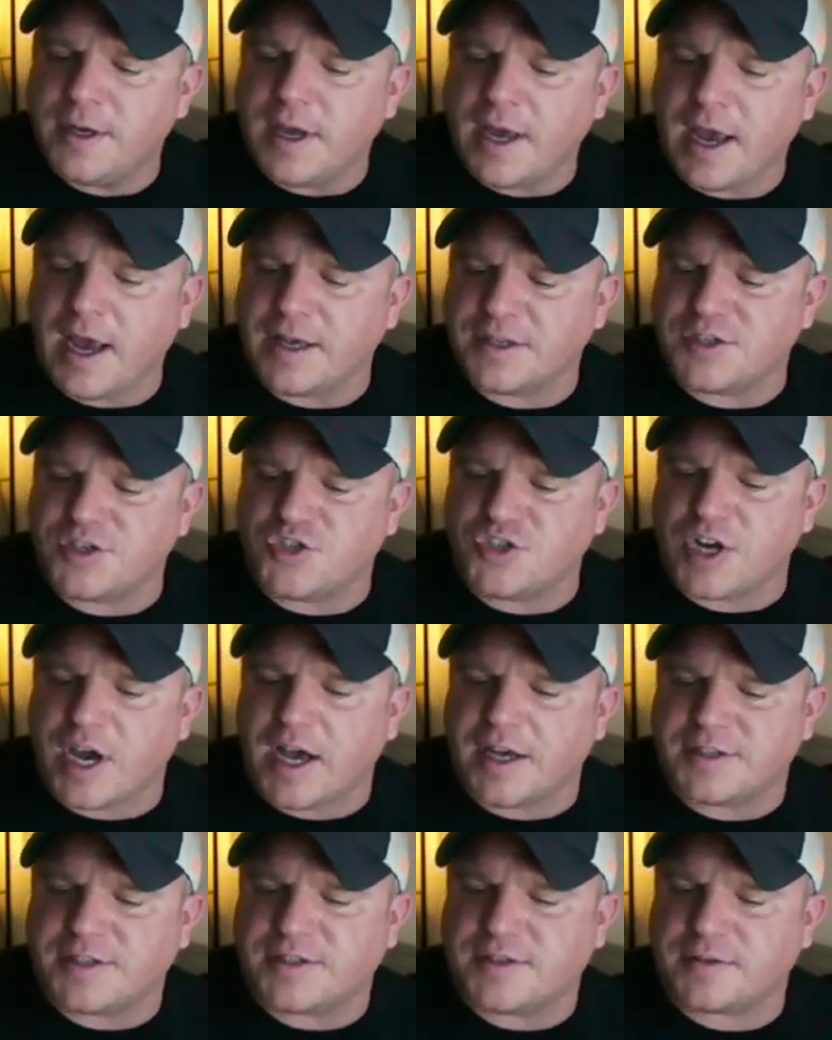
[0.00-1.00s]
has
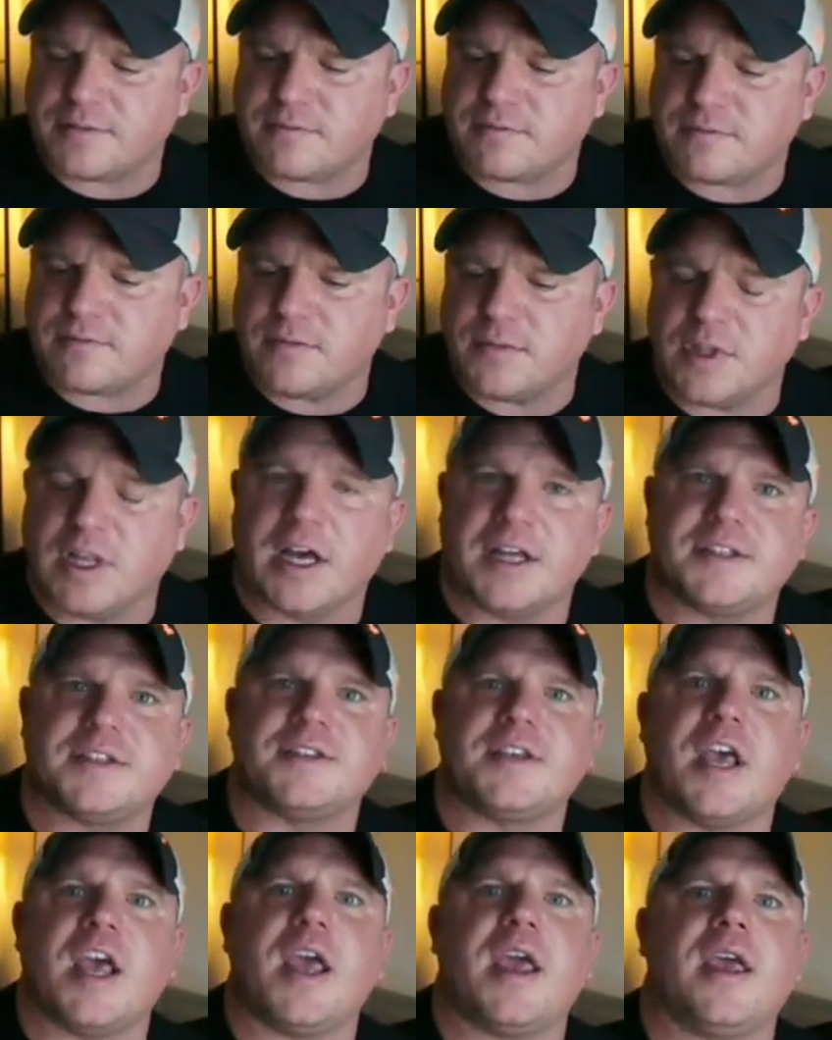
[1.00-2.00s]
just, let's
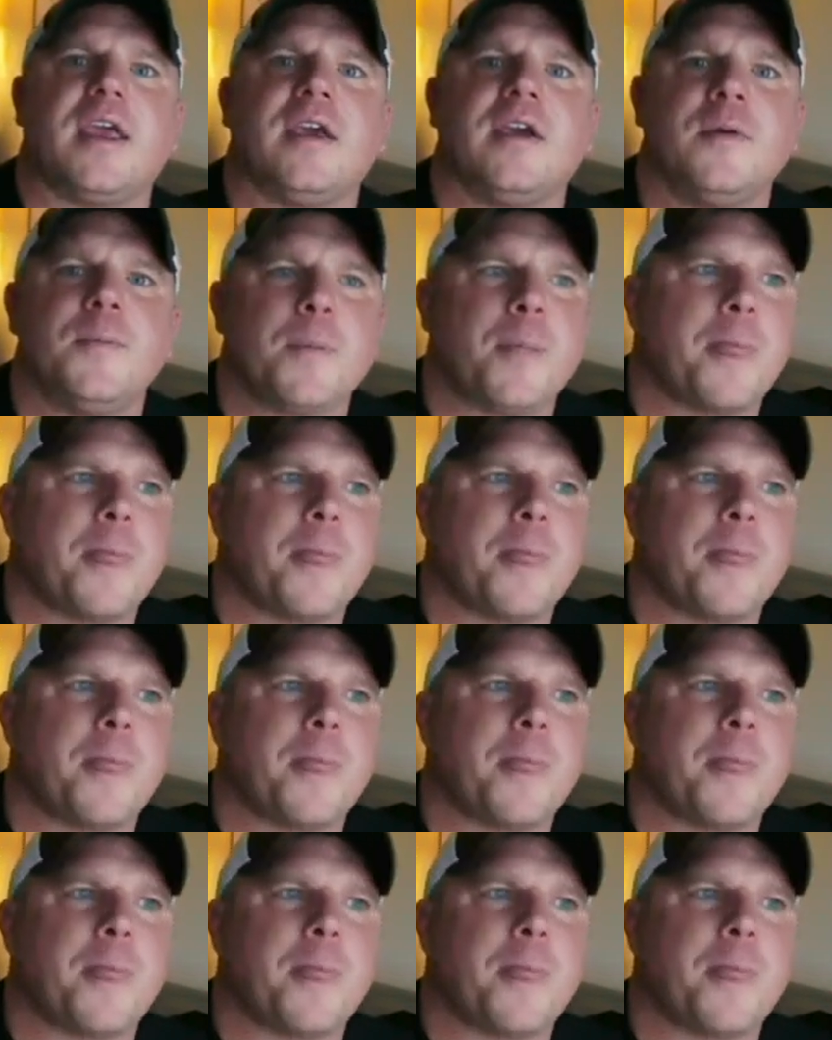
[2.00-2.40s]
say,